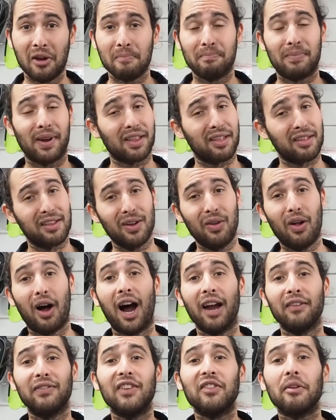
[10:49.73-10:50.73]
but still
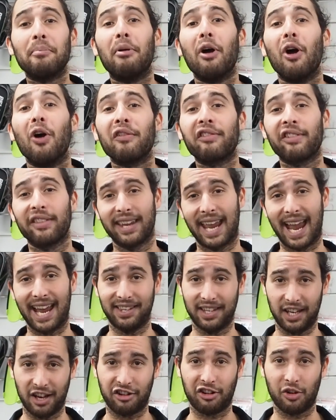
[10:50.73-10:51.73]
I've never personally had
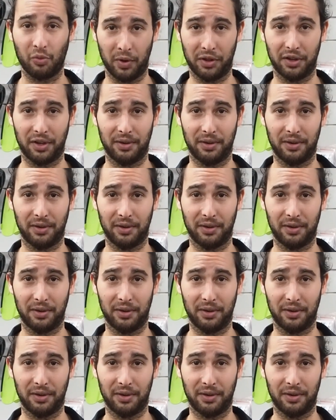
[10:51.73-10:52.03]
an issue with